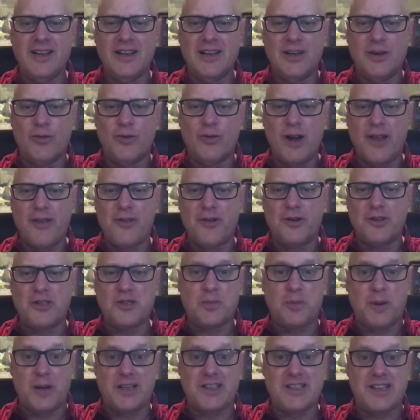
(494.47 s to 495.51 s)
rather
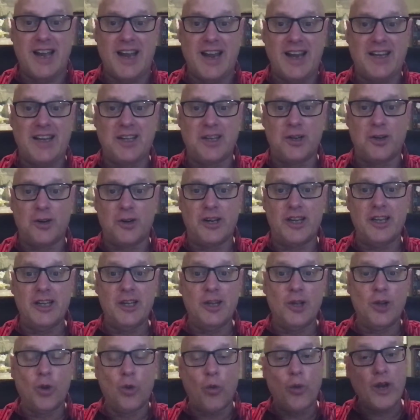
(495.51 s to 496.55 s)
spectacular
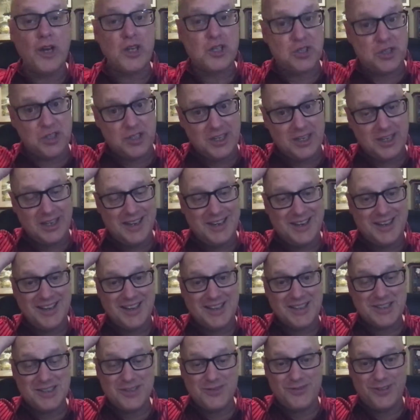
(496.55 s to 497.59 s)
ill-wishing
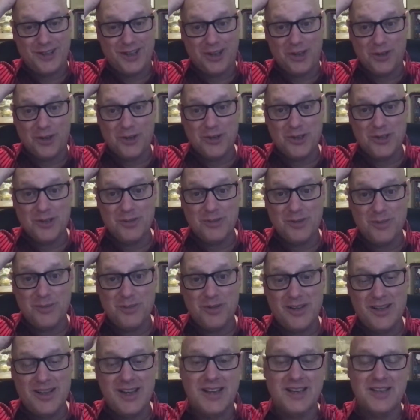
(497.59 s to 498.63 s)
against fellow human
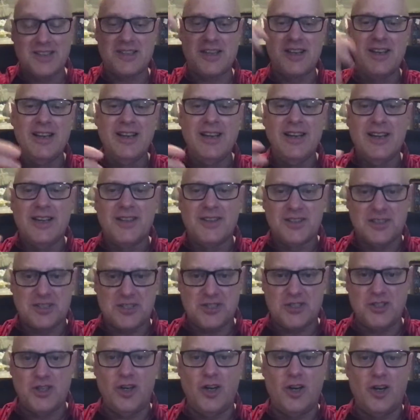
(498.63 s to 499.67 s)
beings. The
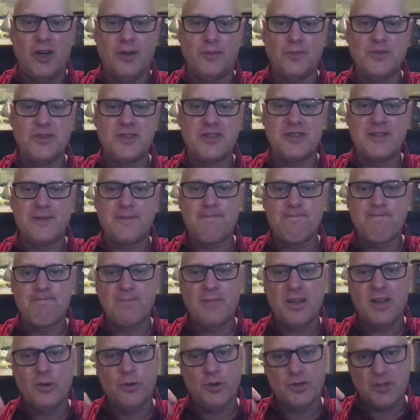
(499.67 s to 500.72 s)
Psalms,
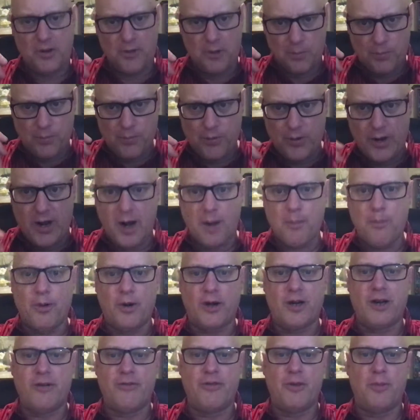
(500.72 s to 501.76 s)
which are the prayer
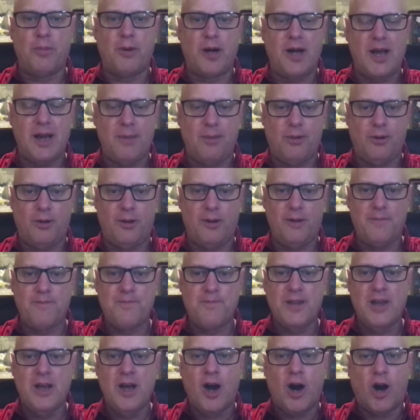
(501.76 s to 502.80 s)
book of the Bible,
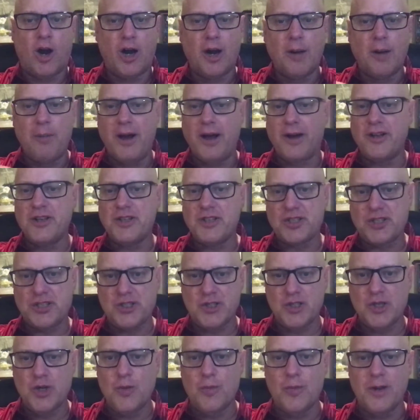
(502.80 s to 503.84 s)
are about as
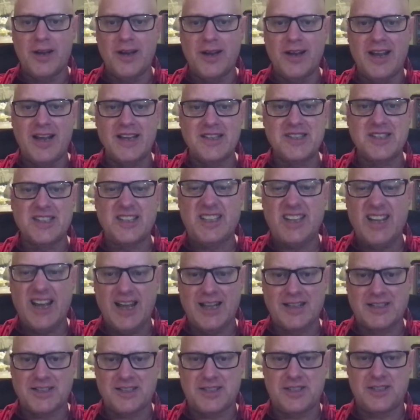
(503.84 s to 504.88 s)
human as it
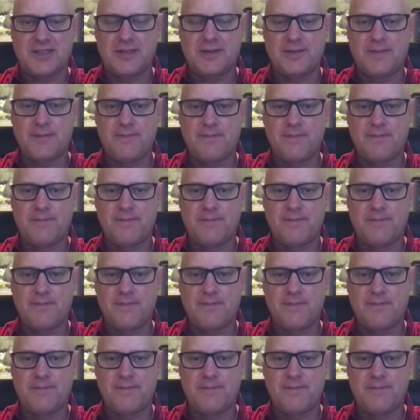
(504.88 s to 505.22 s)
gets.